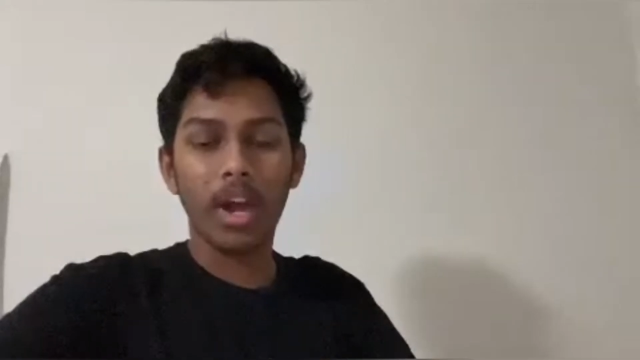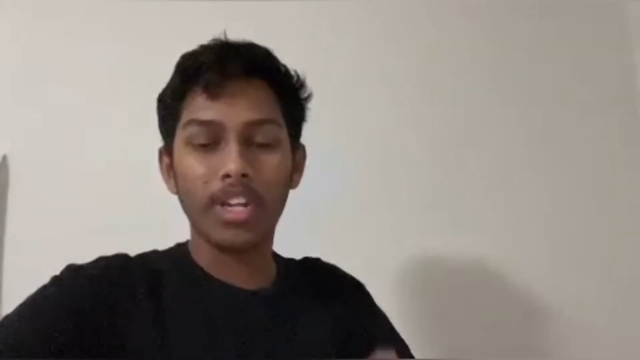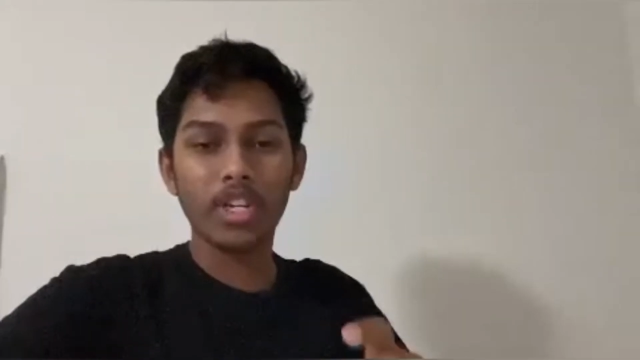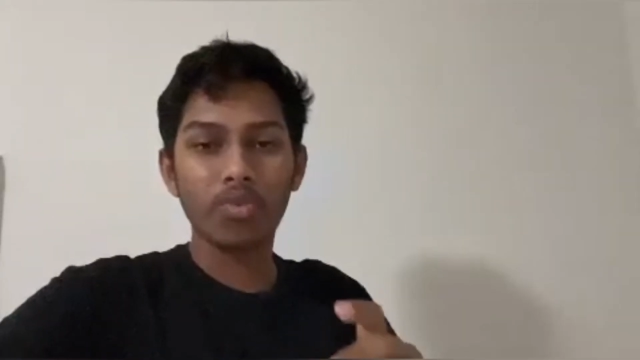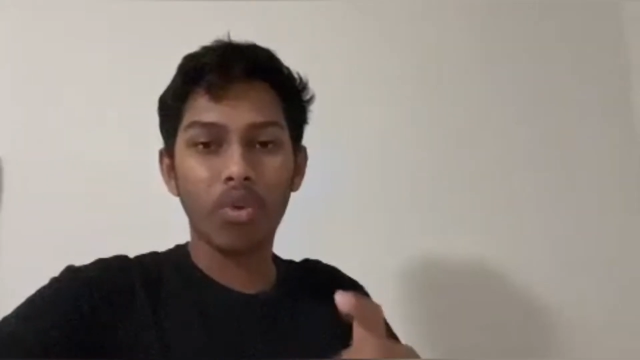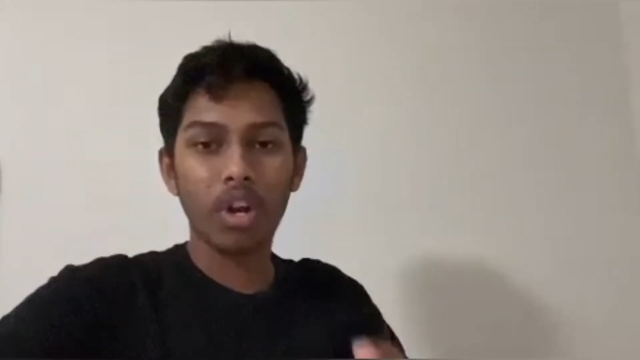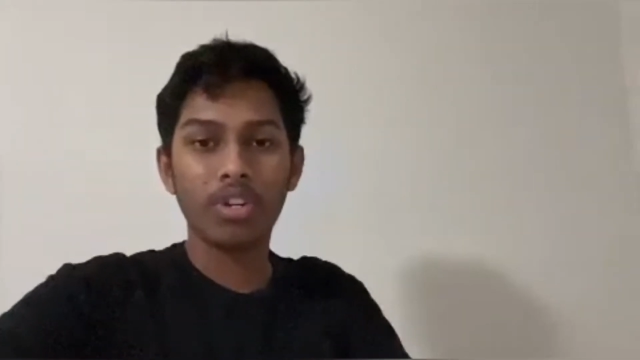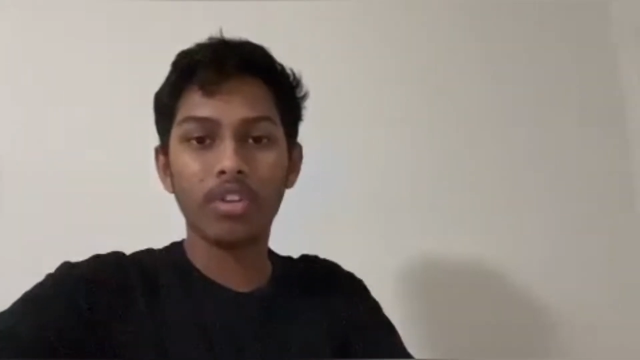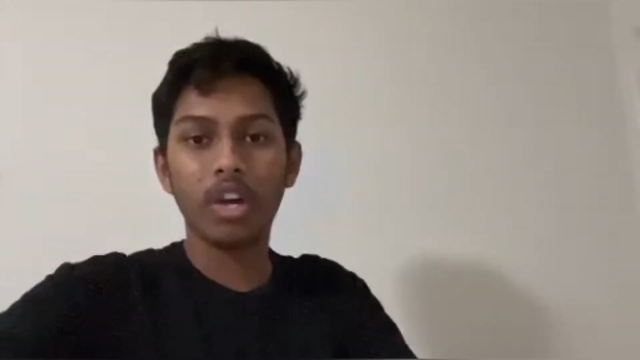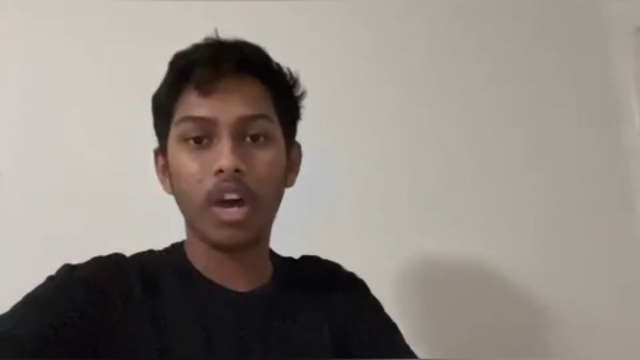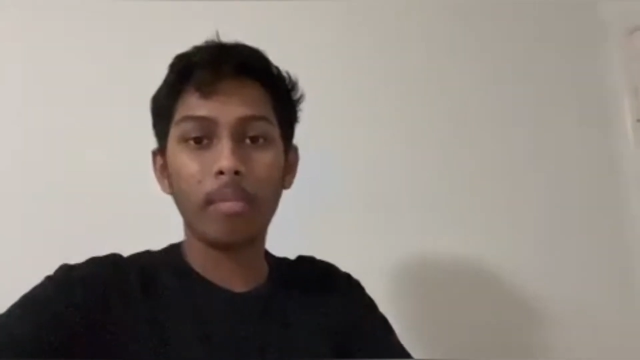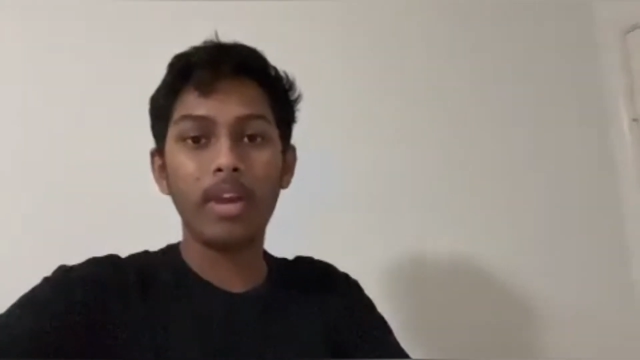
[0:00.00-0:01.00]
I just wanted to
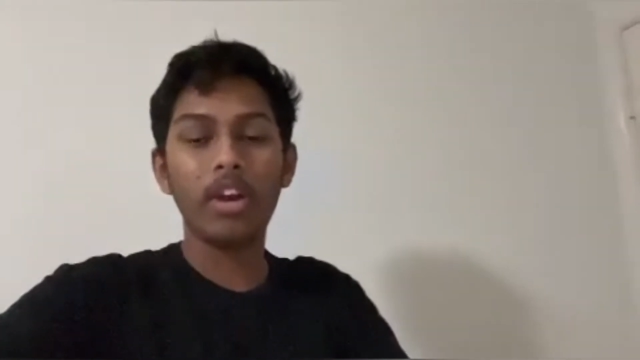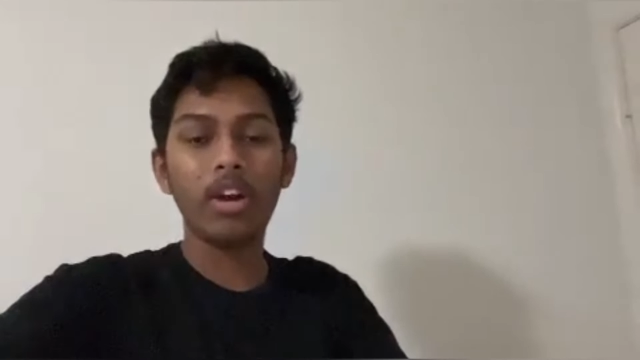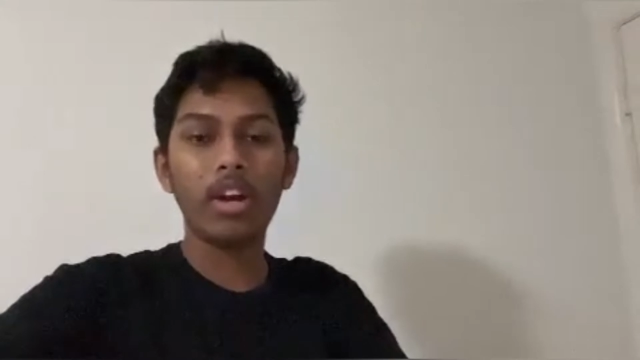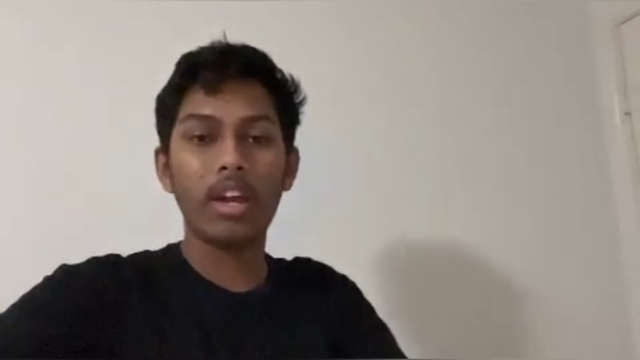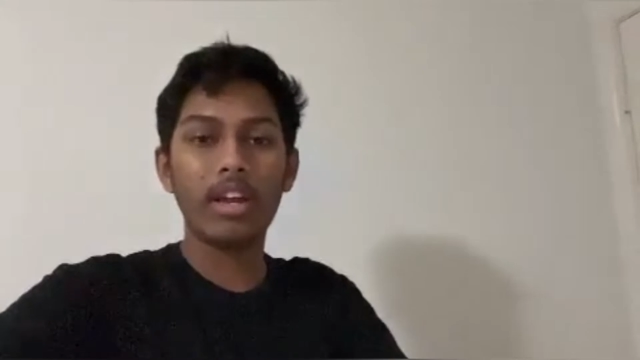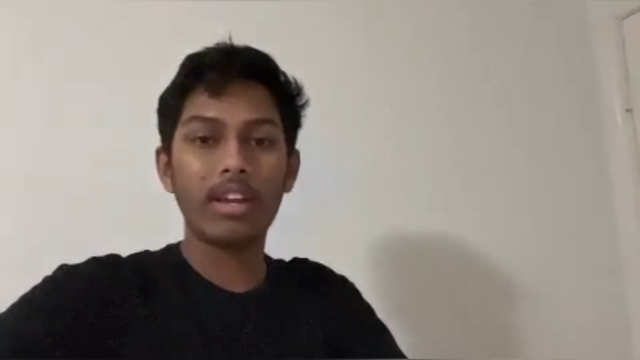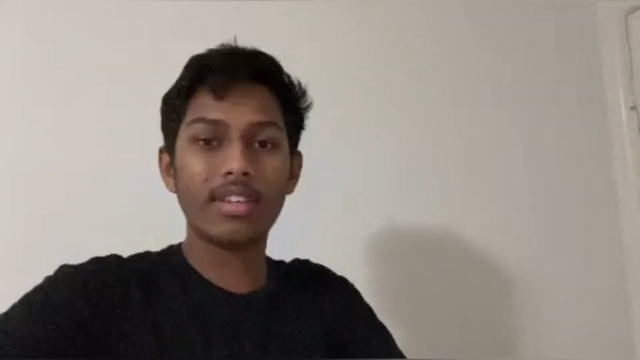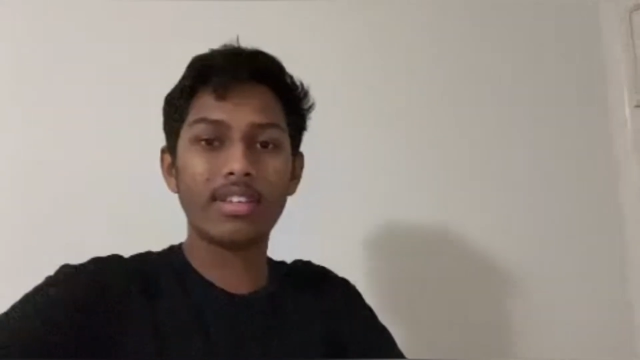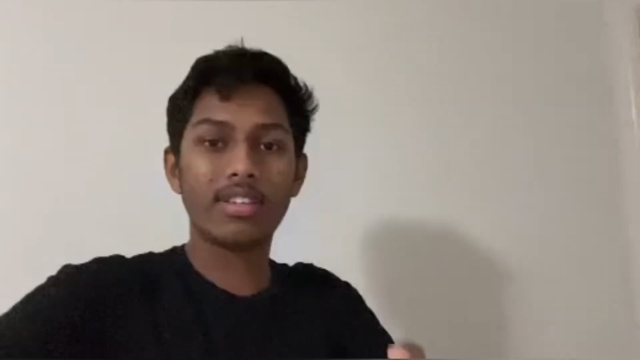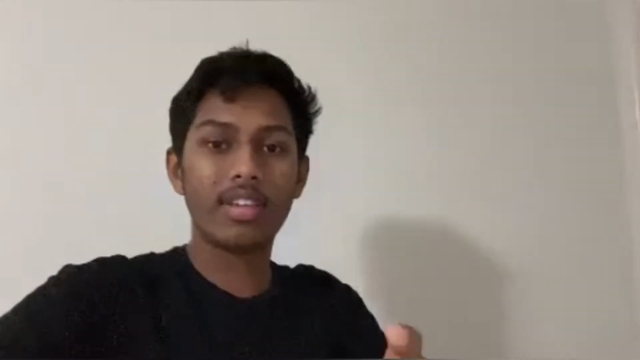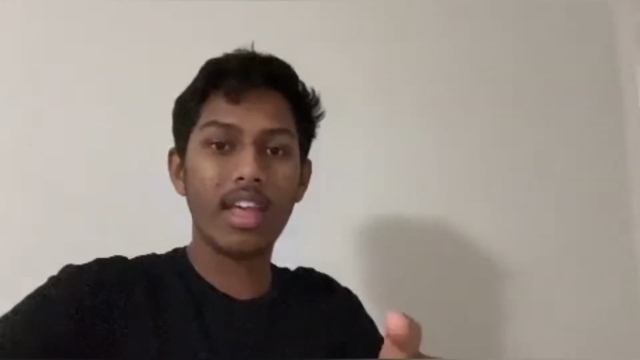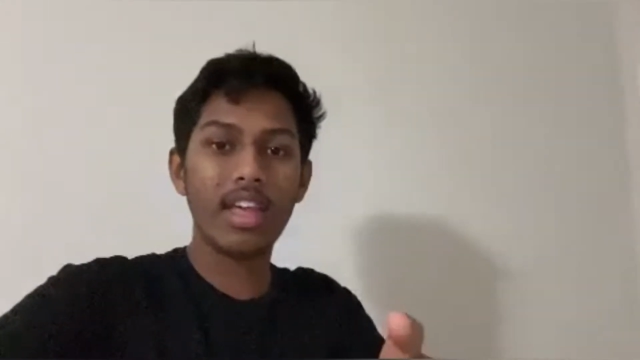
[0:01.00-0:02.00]
come here and
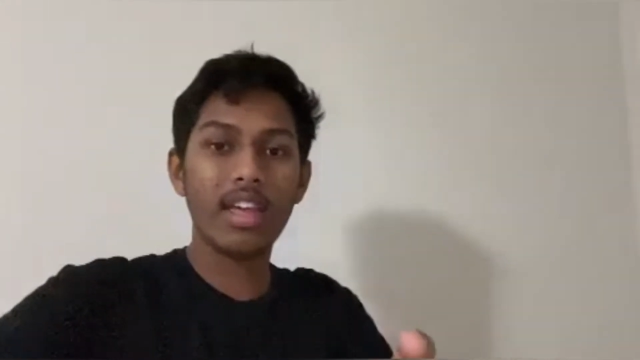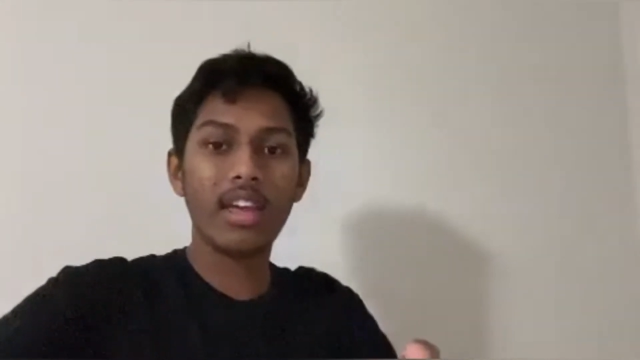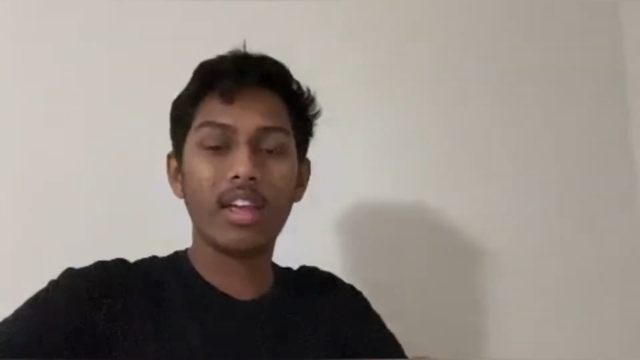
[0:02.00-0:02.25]
say